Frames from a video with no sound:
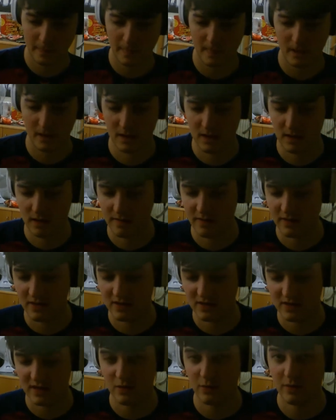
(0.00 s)
Then you
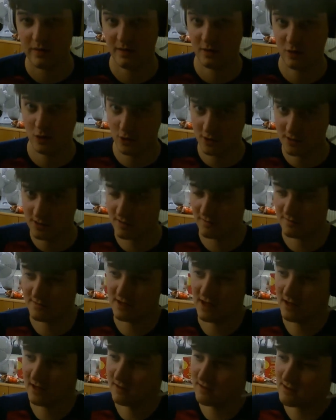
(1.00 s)
take away the cost of
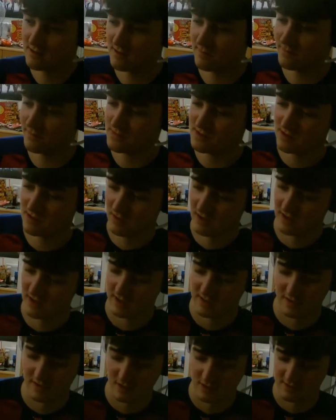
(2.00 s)
sales, so like
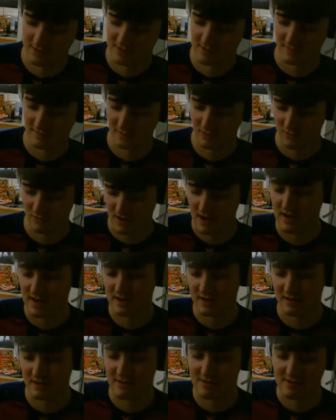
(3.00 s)
the cost of
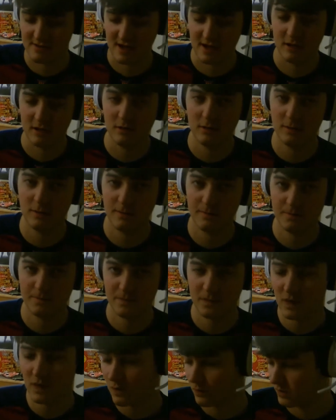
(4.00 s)
creating the sale,
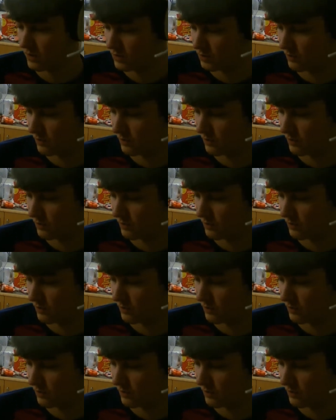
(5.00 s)
which would